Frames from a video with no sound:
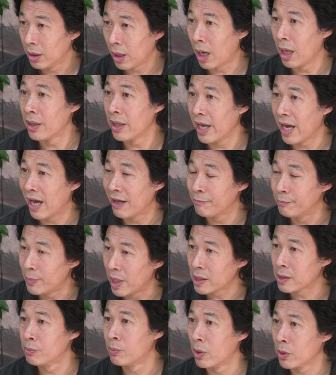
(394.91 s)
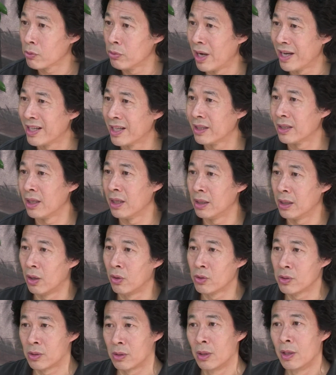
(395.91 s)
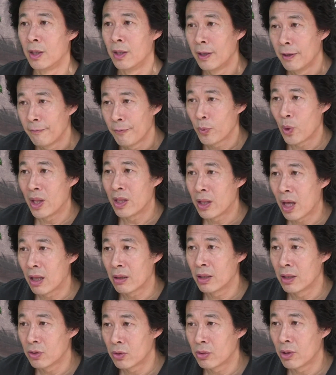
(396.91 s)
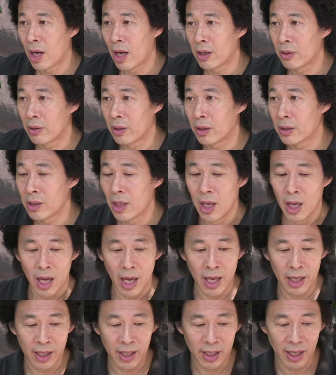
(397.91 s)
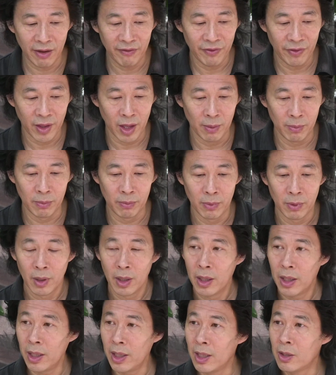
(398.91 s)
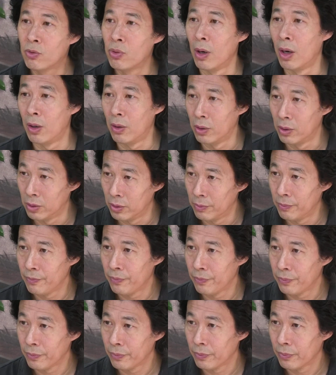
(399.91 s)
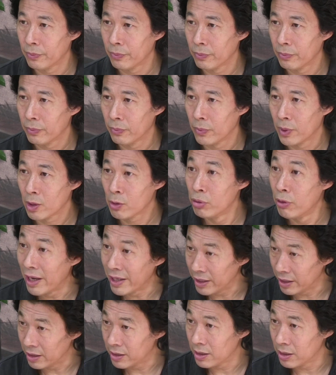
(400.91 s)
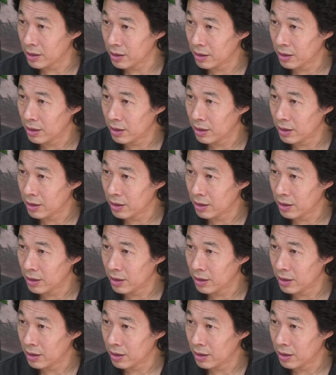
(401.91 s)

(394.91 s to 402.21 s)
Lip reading: And they have much more credit than those 1,200. And give them equal credit.